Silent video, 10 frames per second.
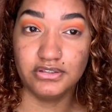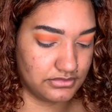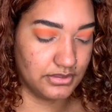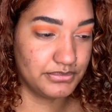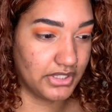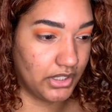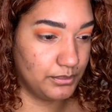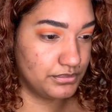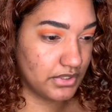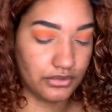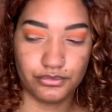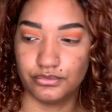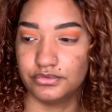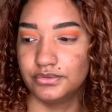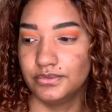Sometimes, I don't
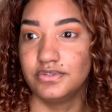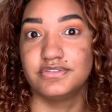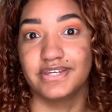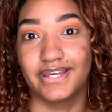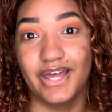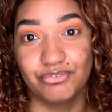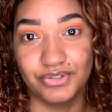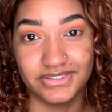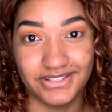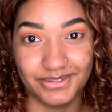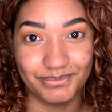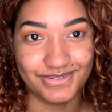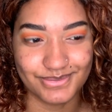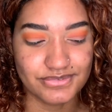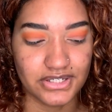know, this is like an everyone thing, but
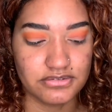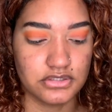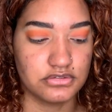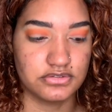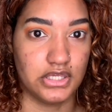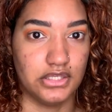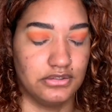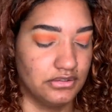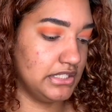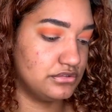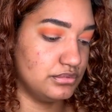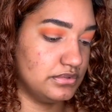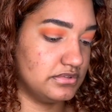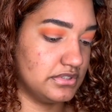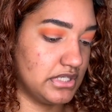sometimes I just can't. A2
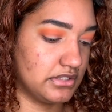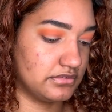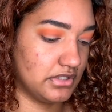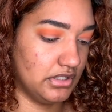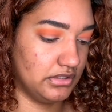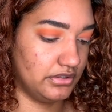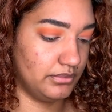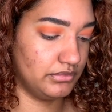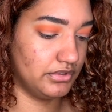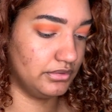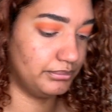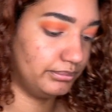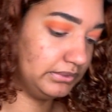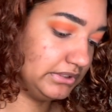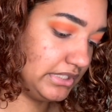is the next color I'm gonna
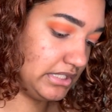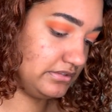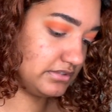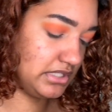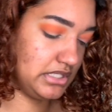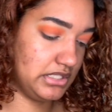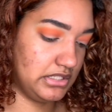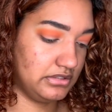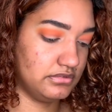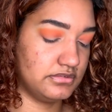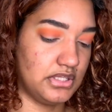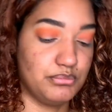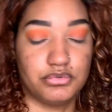blend in, same